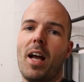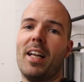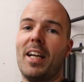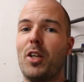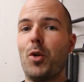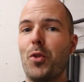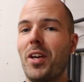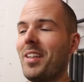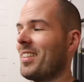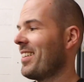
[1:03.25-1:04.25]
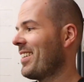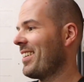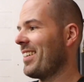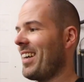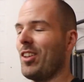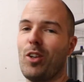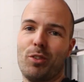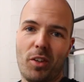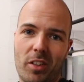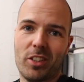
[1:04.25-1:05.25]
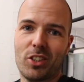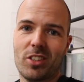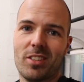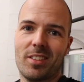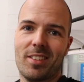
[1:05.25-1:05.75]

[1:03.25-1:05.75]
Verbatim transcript: and I know that a lot of others